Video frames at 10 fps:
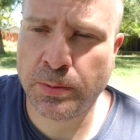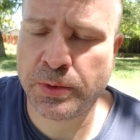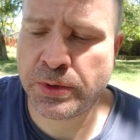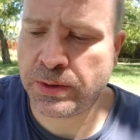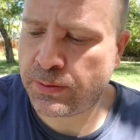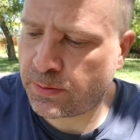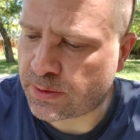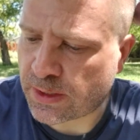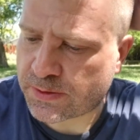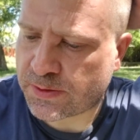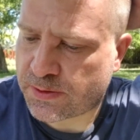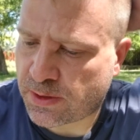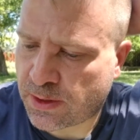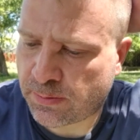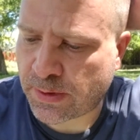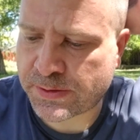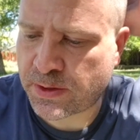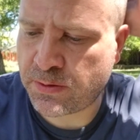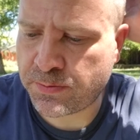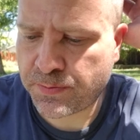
between Texas and Mexico.